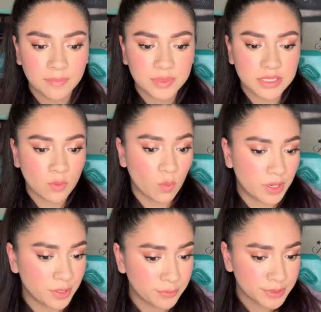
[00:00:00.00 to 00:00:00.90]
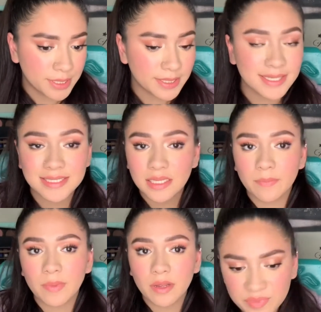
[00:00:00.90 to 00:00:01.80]
when using this lip
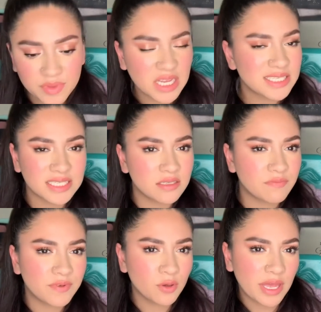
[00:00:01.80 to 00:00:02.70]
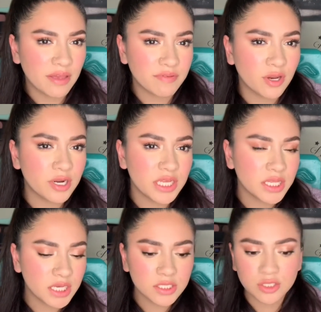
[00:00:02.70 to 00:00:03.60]
balm. It doesn't feel heavy or anything,
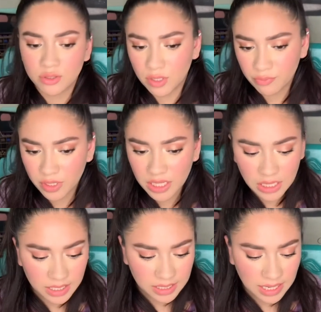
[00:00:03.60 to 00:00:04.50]
so I really like that.